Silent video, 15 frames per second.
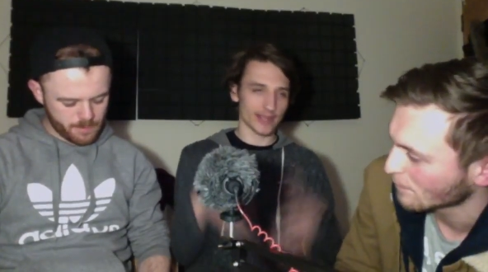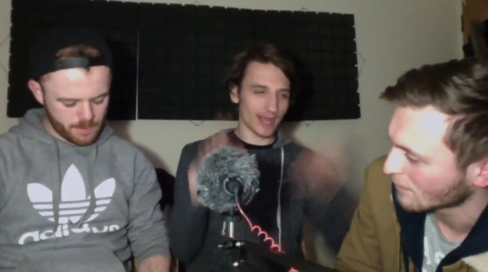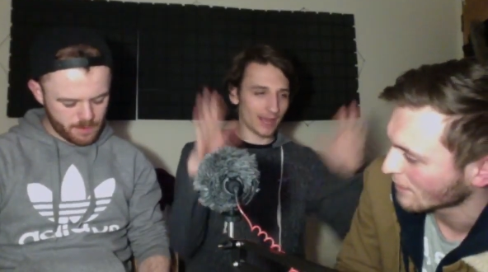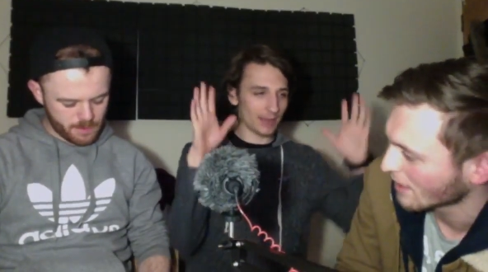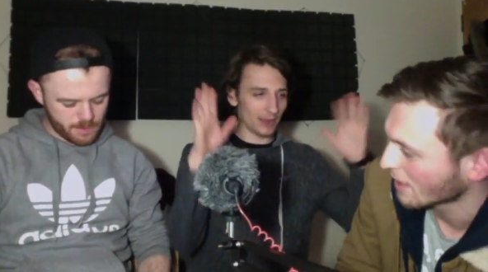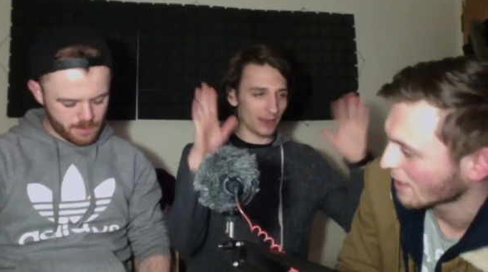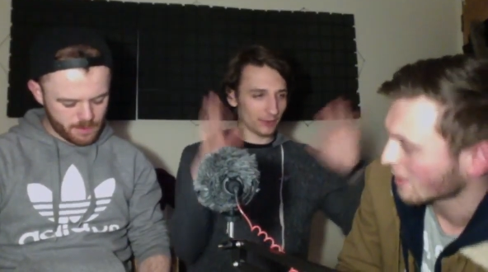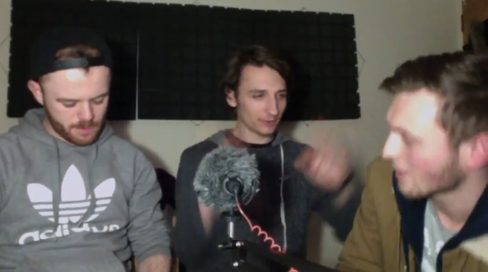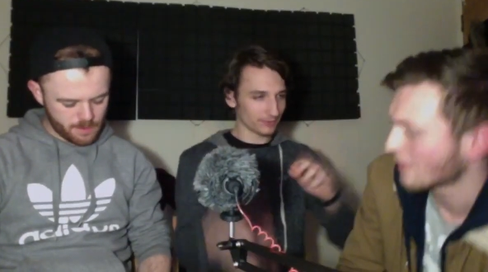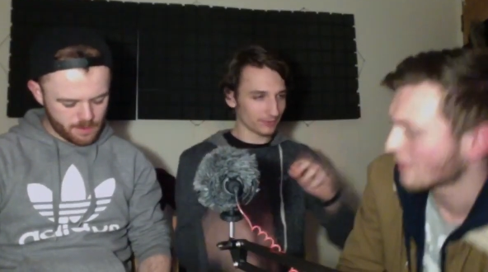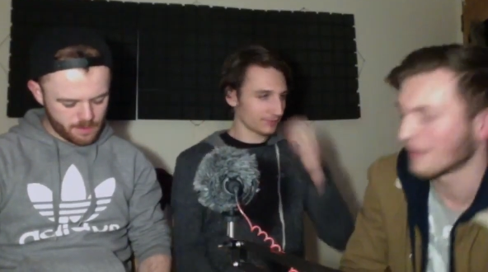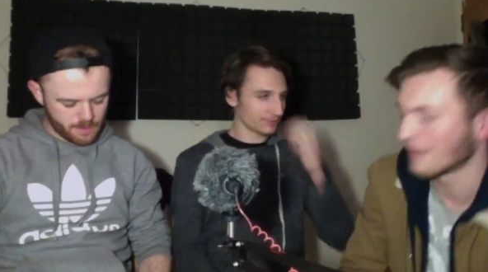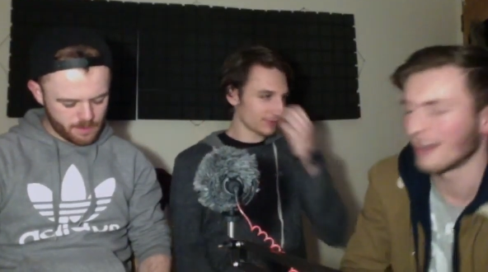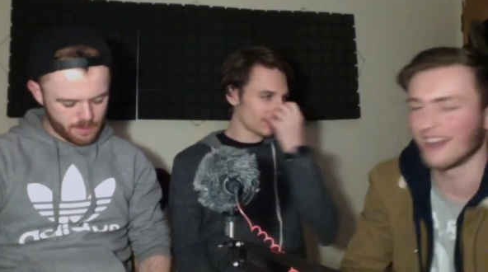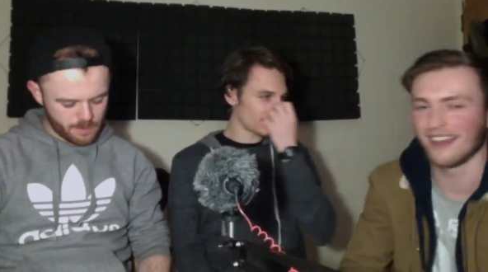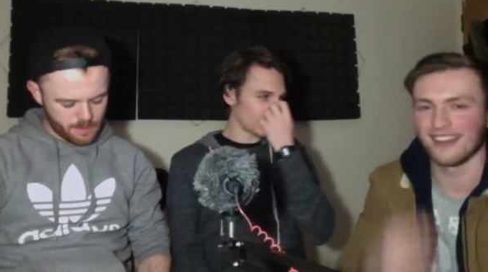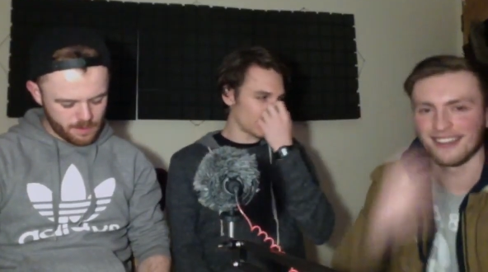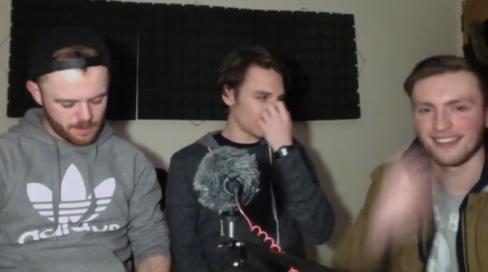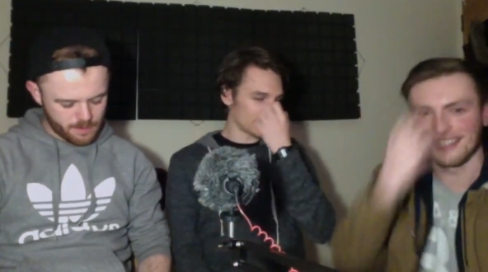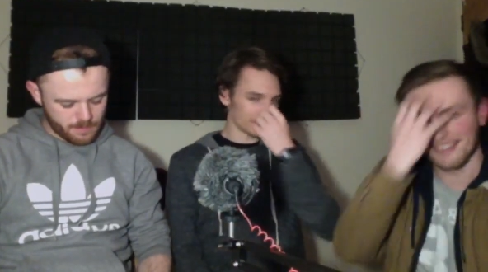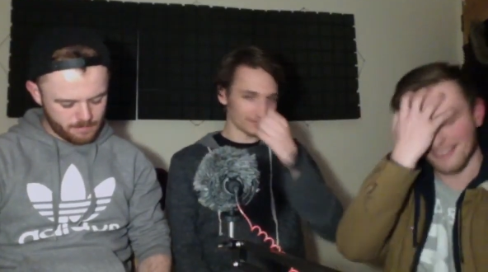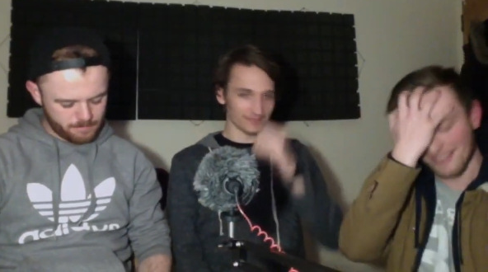Speaker 1: "I'm out, I'm uh,
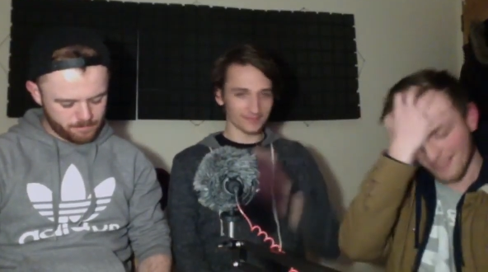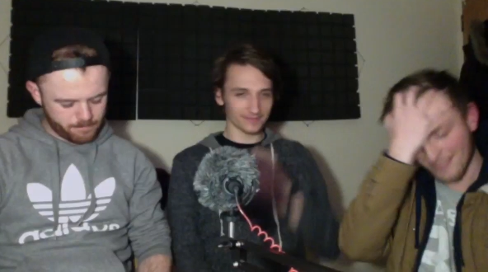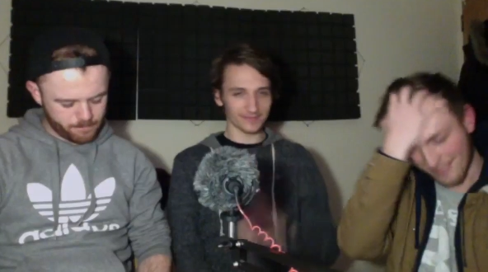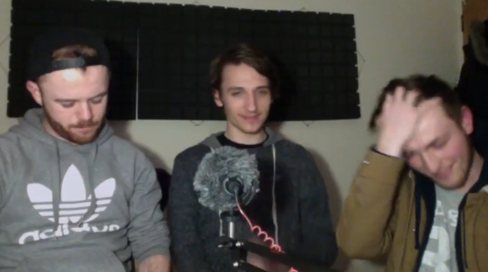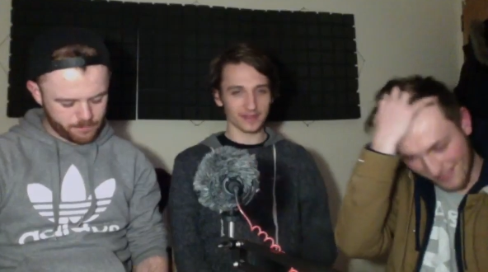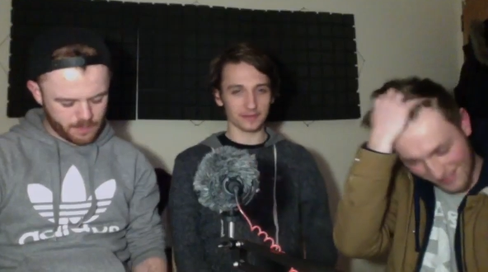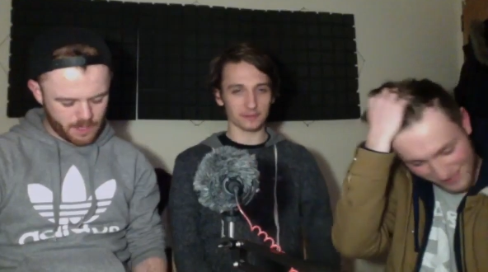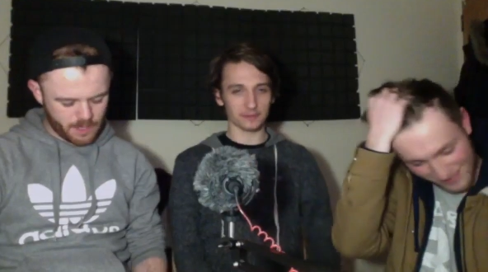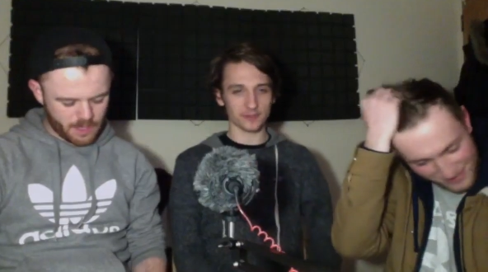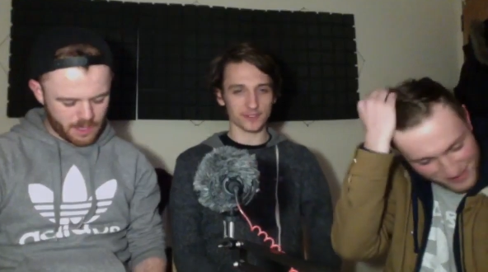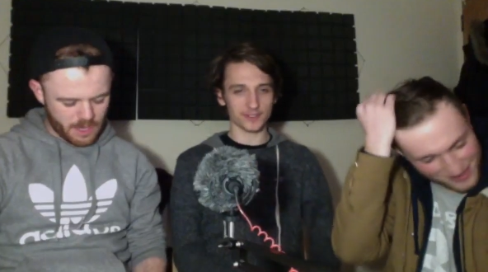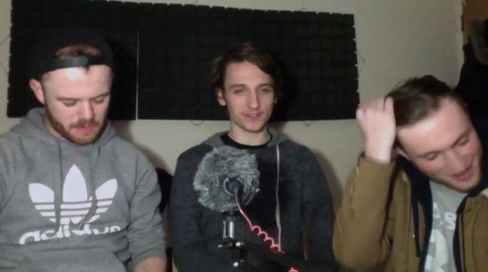gone," and wasn't.